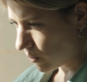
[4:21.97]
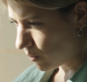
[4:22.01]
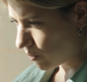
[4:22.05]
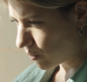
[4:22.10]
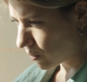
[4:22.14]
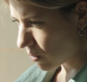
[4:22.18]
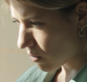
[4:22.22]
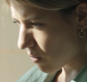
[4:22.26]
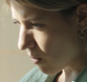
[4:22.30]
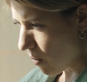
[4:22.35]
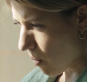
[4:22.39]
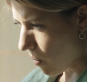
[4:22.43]
will
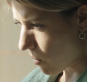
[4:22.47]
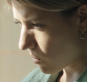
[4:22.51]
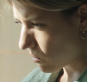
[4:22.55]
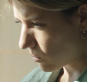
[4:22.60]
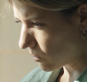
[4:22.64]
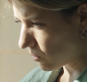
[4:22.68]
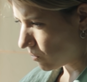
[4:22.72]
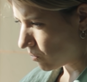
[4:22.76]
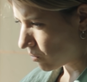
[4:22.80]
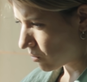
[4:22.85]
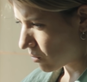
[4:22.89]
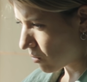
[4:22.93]
also make
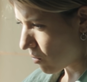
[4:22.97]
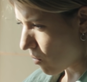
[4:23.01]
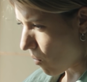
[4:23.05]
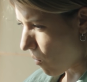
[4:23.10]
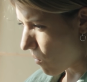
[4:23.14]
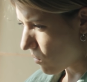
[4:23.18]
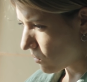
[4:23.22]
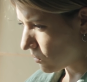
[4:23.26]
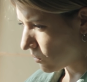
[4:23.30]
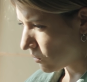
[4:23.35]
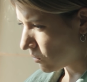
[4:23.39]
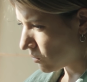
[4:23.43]
us more
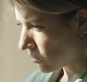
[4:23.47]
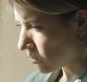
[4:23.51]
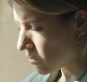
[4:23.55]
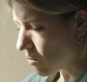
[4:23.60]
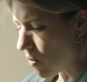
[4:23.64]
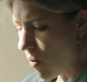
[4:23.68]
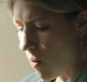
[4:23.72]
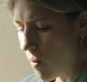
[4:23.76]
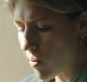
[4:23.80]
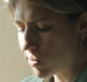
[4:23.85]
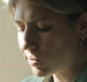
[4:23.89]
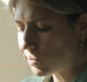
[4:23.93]
efficient
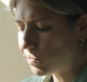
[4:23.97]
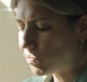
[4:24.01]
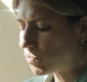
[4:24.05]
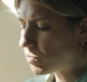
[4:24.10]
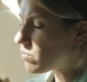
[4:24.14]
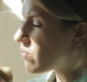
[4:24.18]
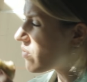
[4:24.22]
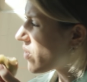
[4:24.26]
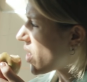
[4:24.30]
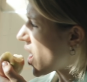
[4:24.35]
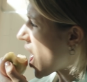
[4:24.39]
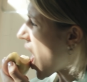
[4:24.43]
and looks like
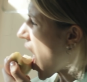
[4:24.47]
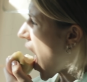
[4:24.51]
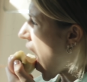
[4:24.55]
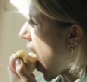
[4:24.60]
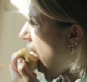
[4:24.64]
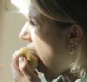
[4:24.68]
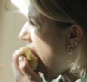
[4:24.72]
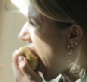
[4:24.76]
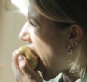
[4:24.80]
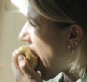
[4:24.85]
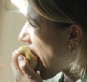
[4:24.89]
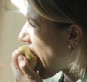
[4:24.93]
it's here to
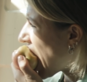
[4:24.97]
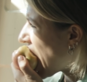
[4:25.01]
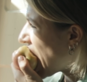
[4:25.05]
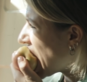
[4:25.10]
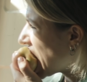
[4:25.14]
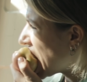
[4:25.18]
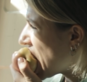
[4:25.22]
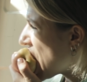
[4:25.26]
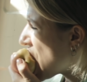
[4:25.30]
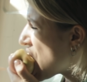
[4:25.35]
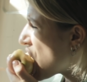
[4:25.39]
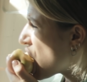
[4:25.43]
stay,
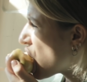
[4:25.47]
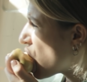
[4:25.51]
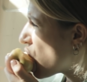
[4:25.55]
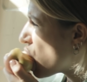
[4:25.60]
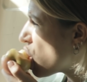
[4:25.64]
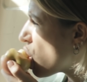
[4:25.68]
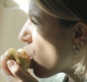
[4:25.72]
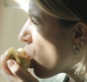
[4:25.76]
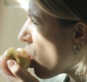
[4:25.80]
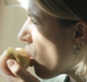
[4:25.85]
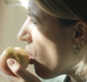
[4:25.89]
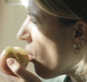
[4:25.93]
at least for
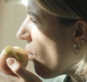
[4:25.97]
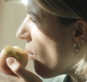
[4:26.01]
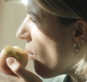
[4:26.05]
some